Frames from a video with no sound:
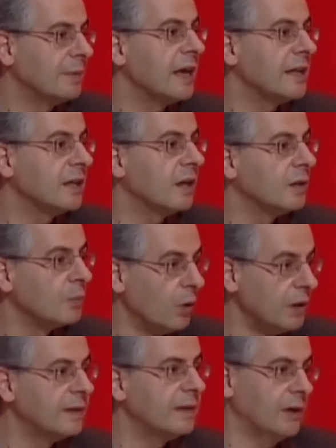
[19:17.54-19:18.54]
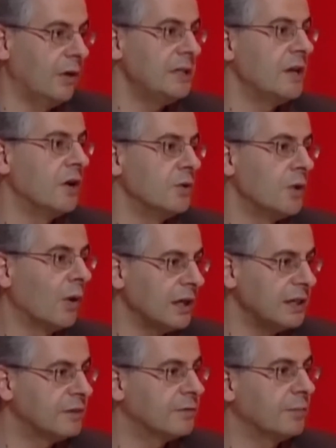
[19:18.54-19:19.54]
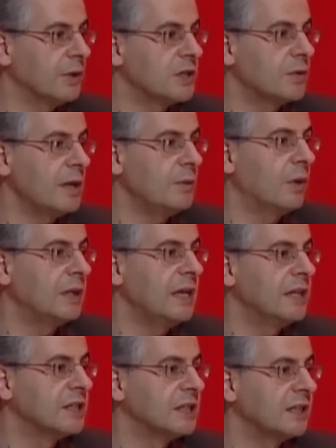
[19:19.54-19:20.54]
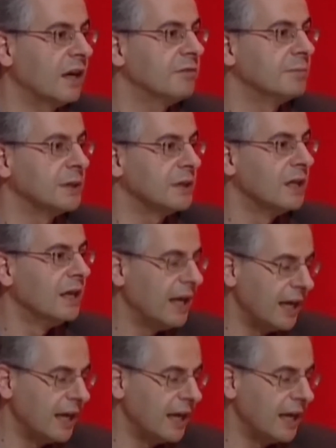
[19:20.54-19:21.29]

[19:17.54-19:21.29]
a bit. And the one thing I know, not least from my 21 years in government,